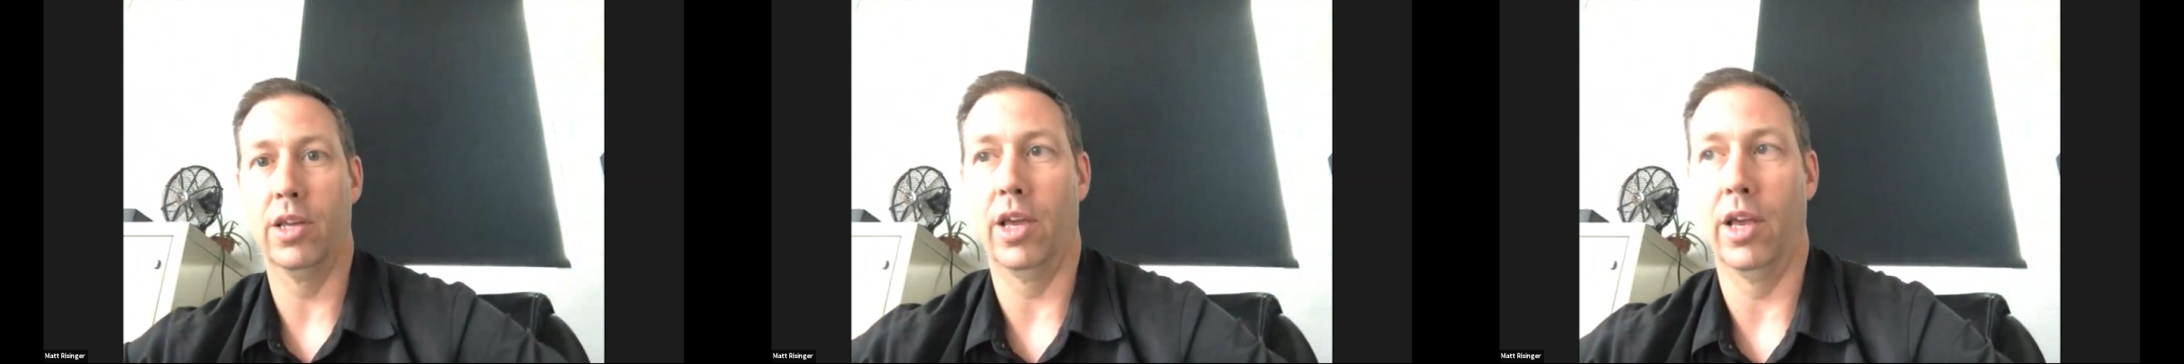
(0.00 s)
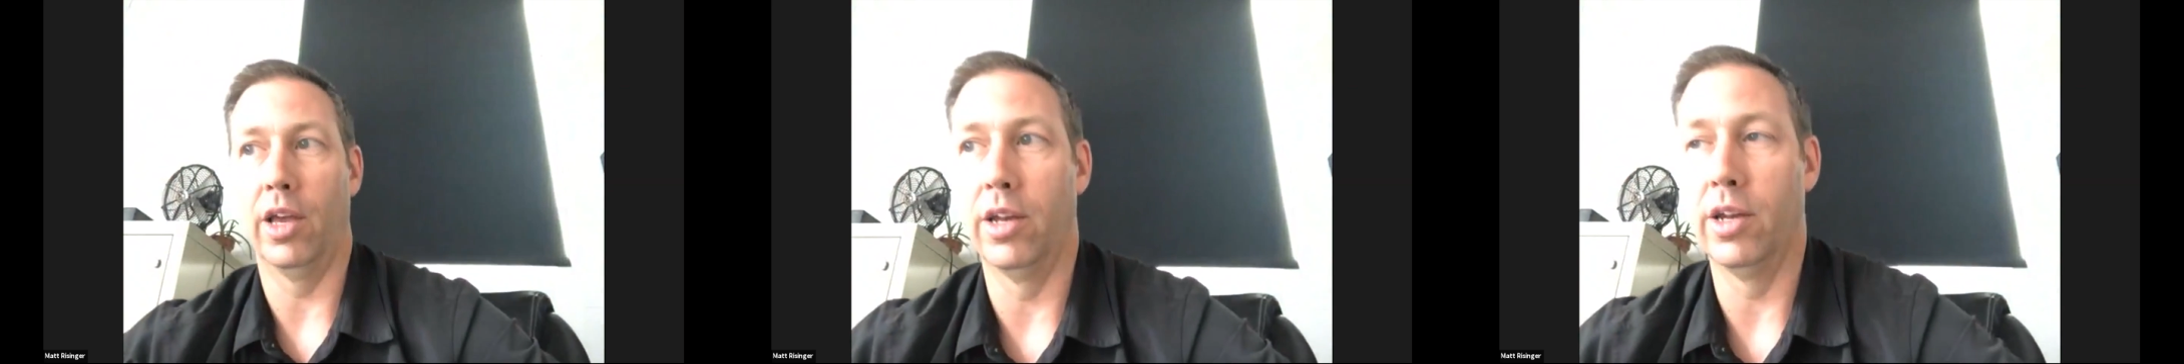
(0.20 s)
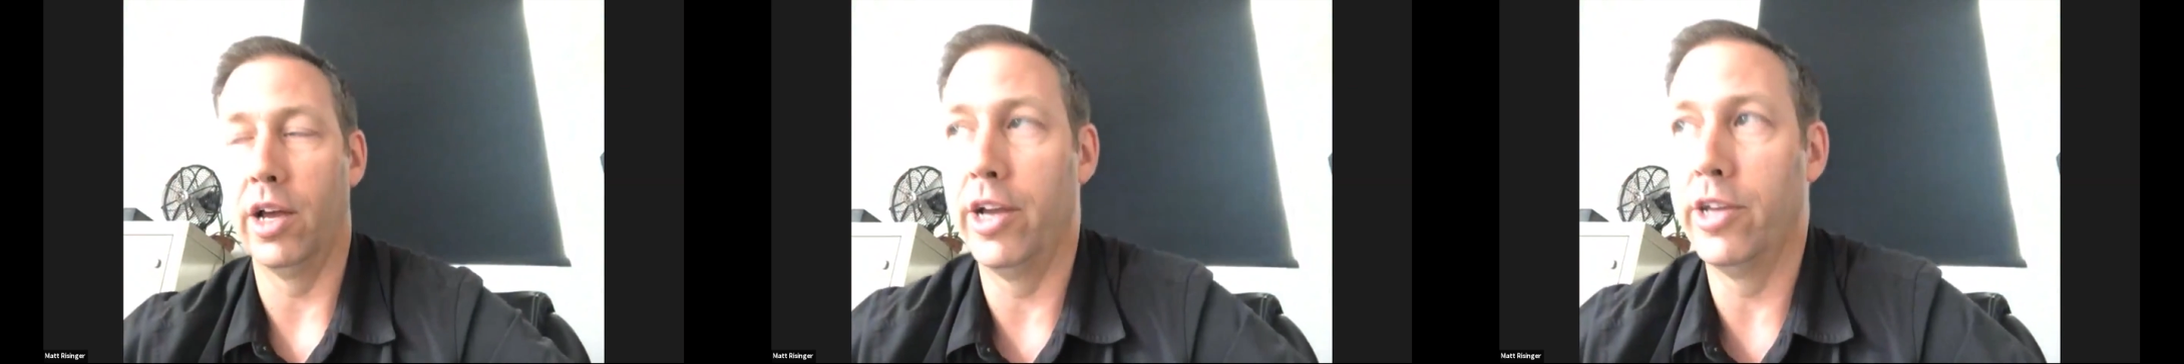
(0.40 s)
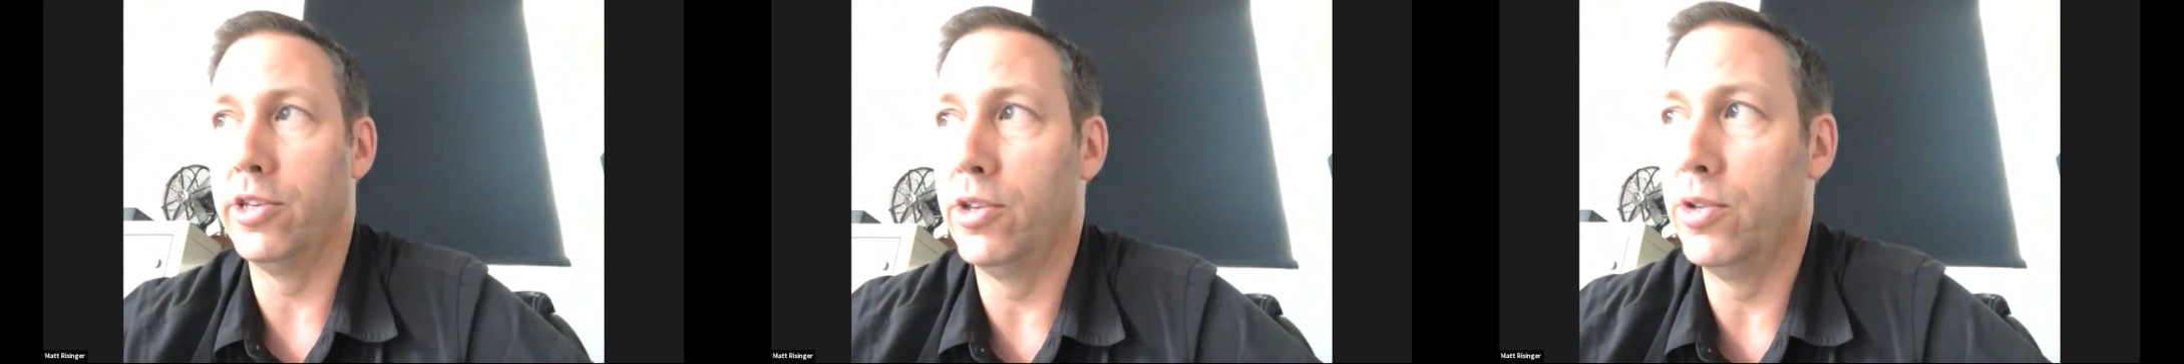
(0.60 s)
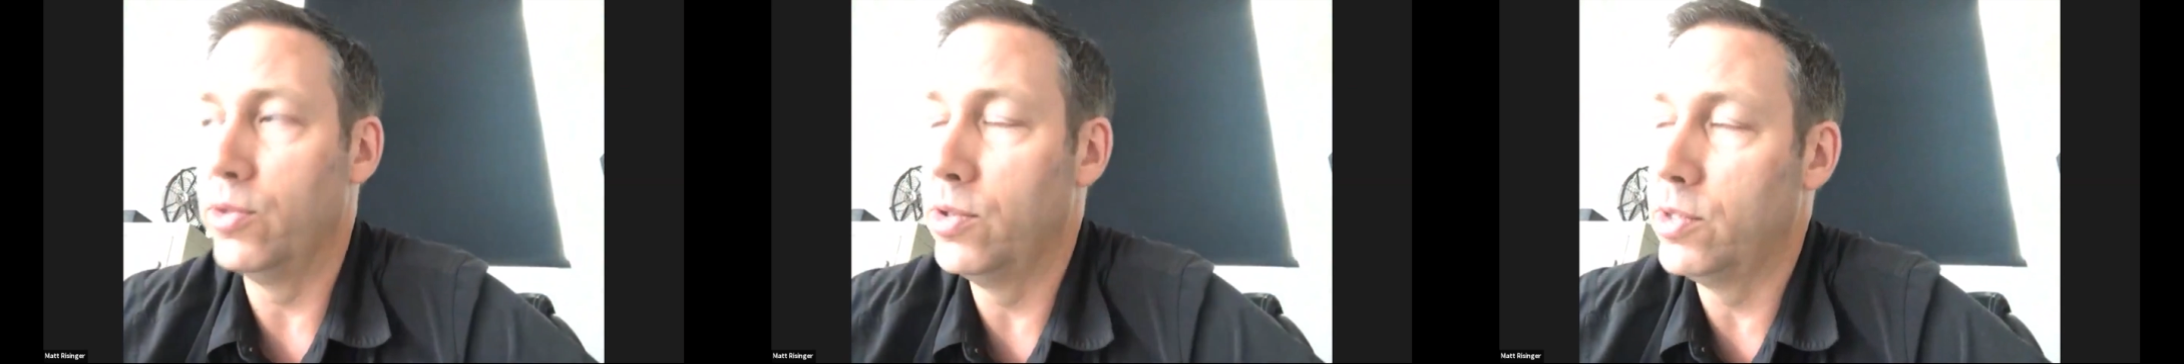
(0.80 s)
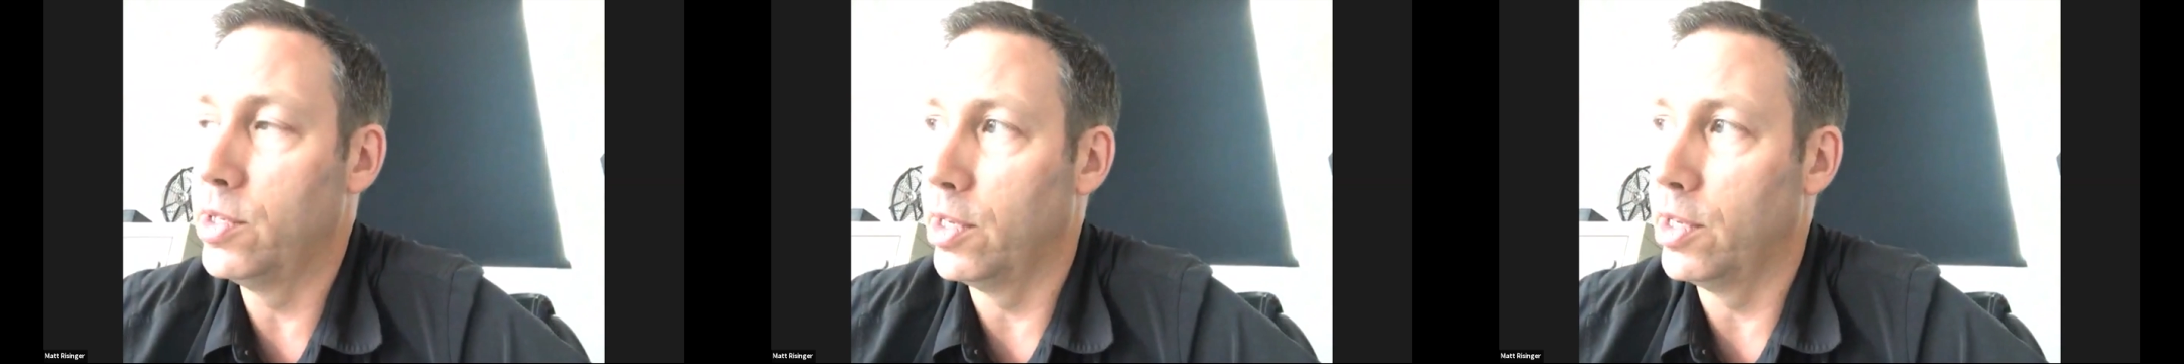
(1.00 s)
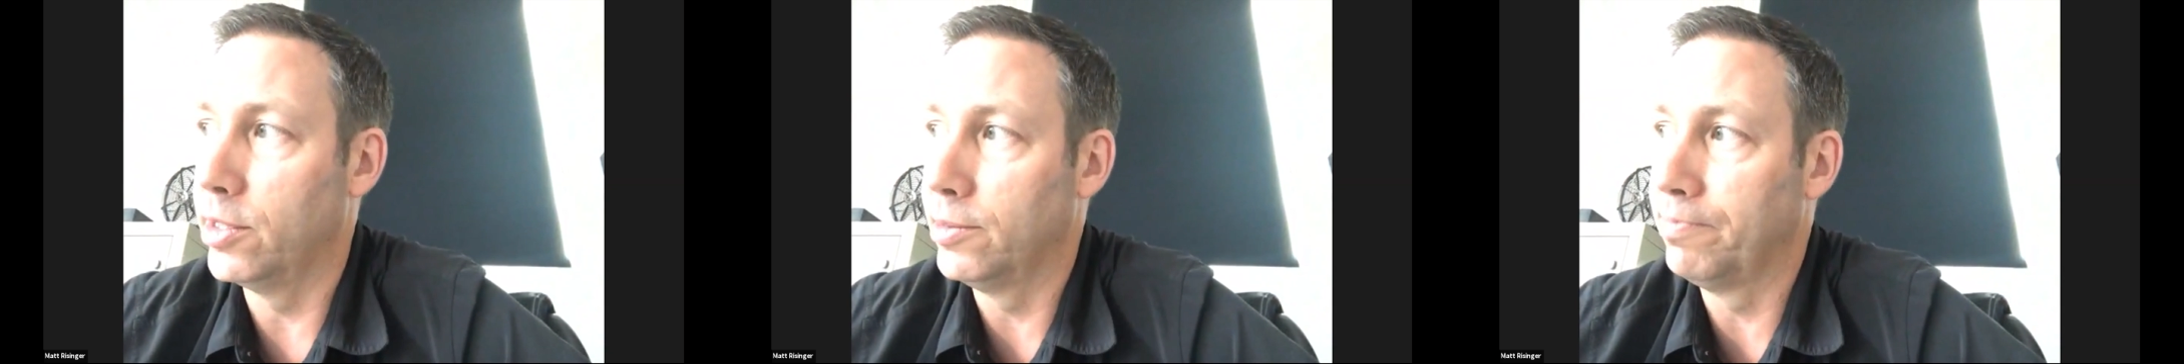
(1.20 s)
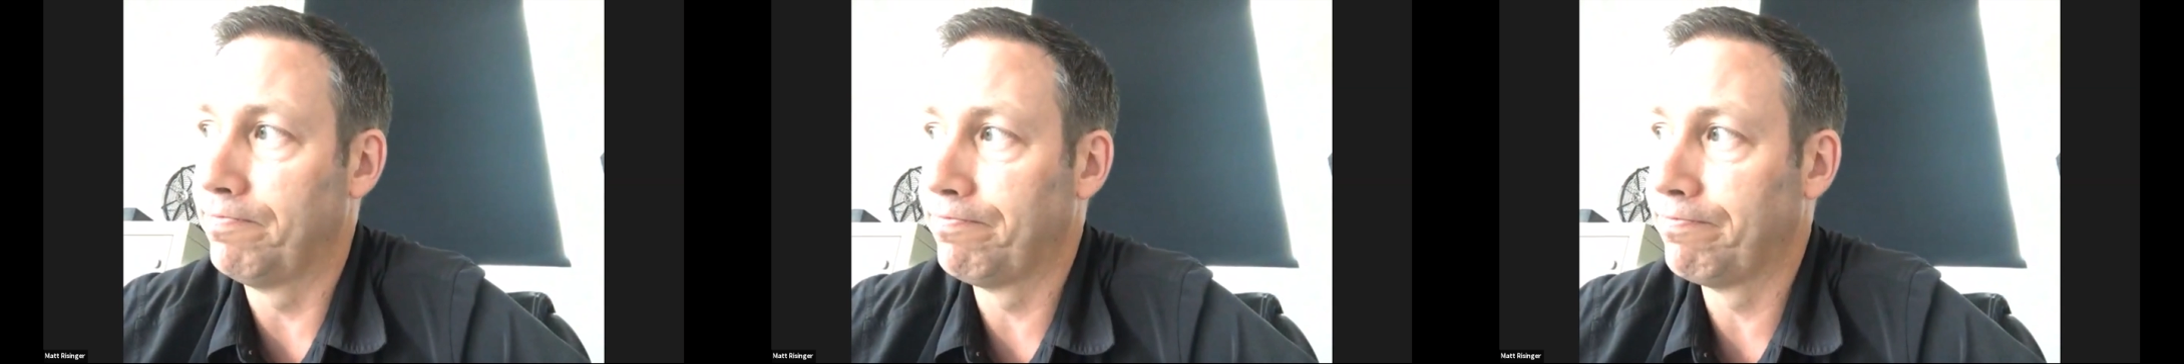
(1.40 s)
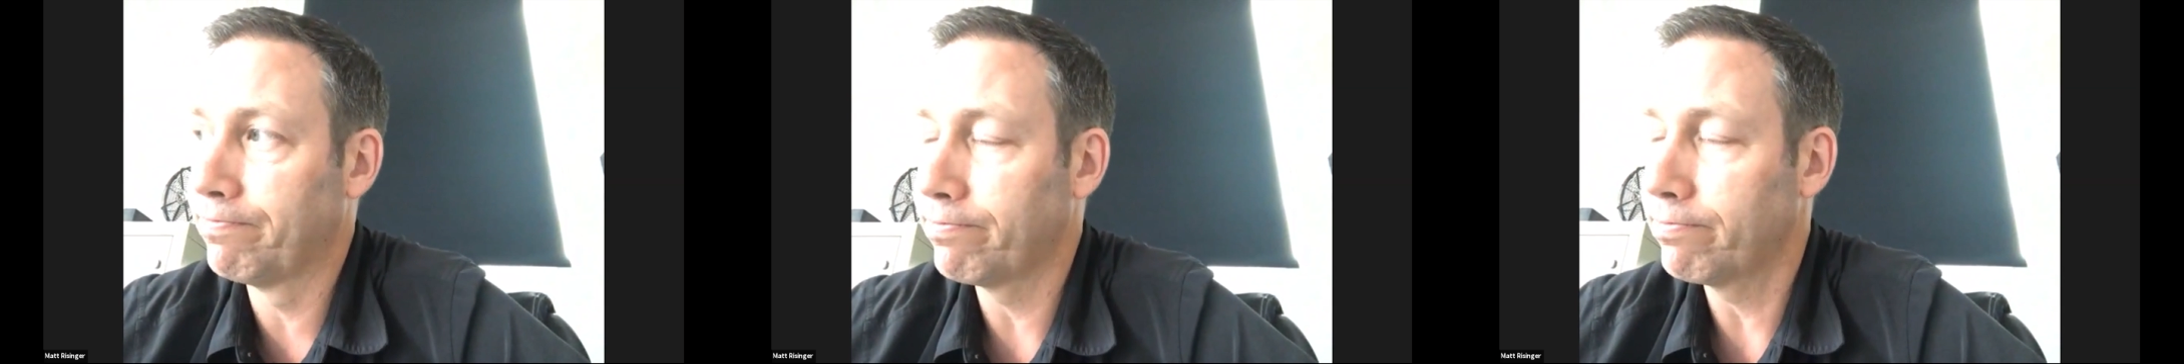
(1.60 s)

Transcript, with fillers: And I used um,